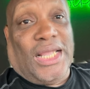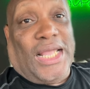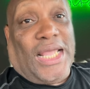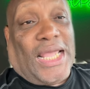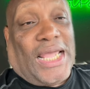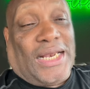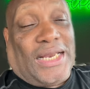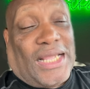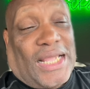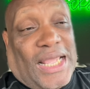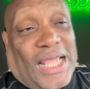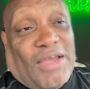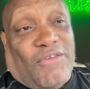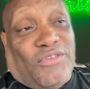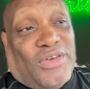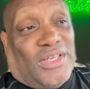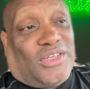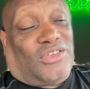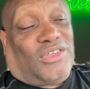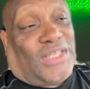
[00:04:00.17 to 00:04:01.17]
And the
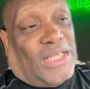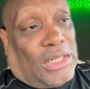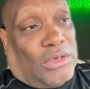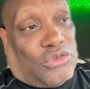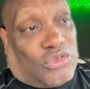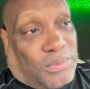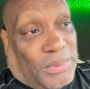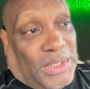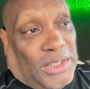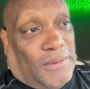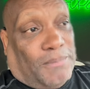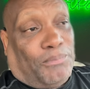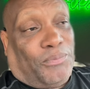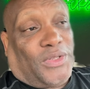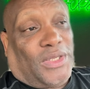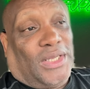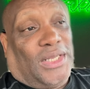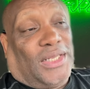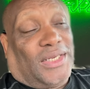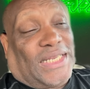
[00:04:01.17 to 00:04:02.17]
evidence tells me
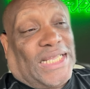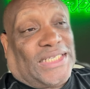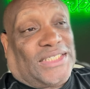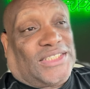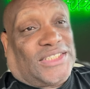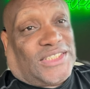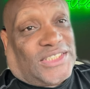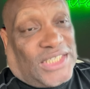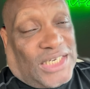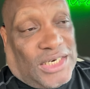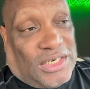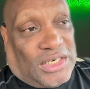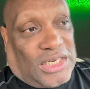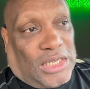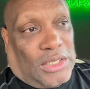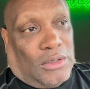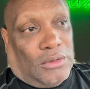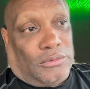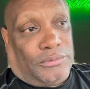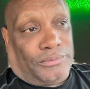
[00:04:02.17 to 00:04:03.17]
that
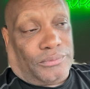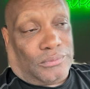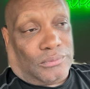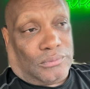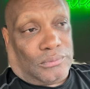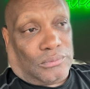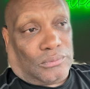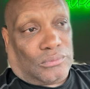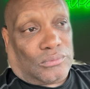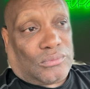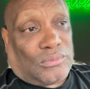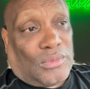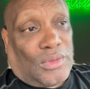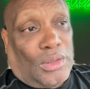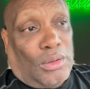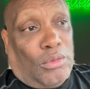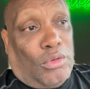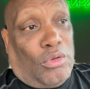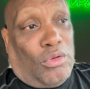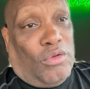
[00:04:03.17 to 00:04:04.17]
Citadel
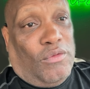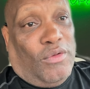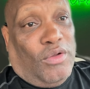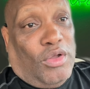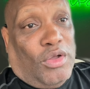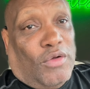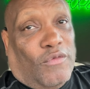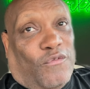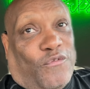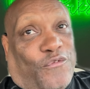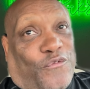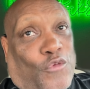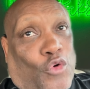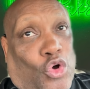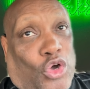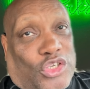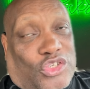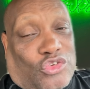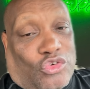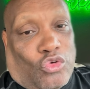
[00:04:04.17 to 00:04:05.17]

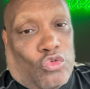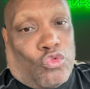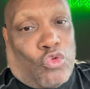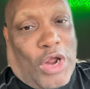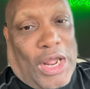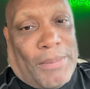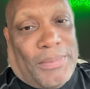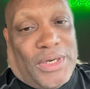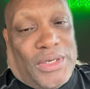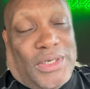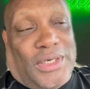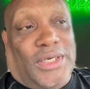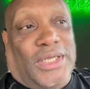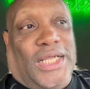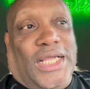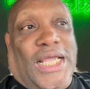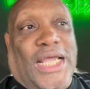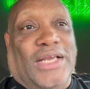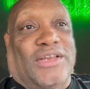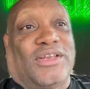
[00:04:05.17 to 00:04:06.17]
forced Robinhood
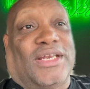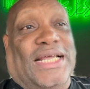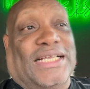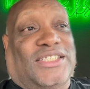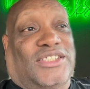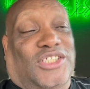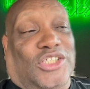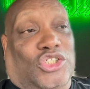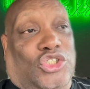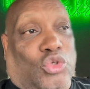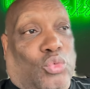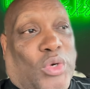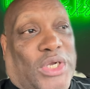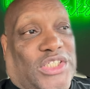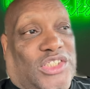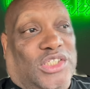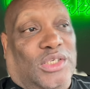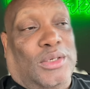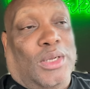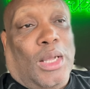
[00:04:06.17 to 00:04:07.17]
into that
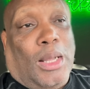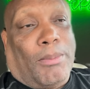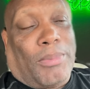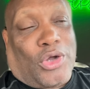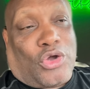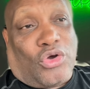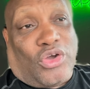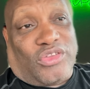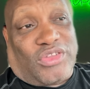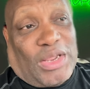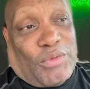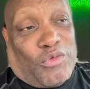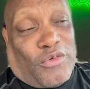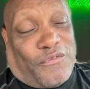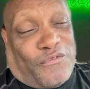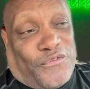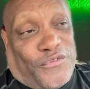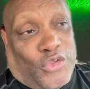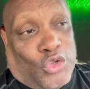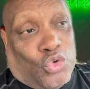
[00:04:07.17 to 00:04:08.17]
situation because they
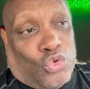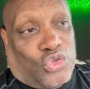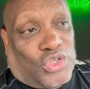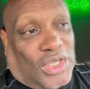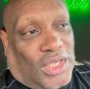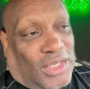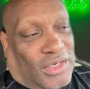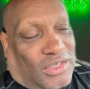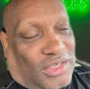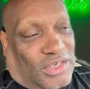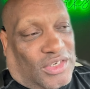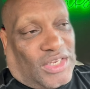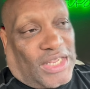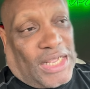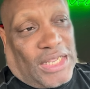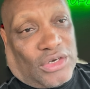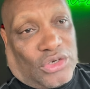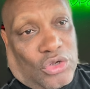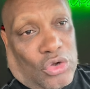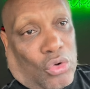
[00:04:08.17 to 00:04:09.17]
refused to
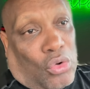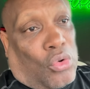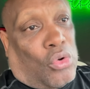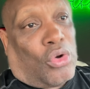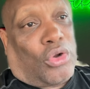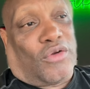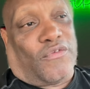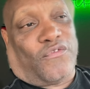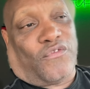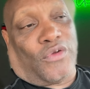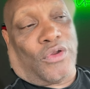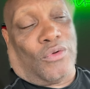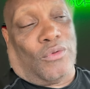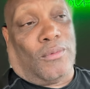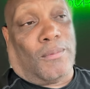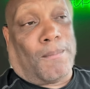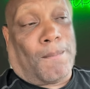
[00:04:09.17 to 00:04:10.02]
take the order flow.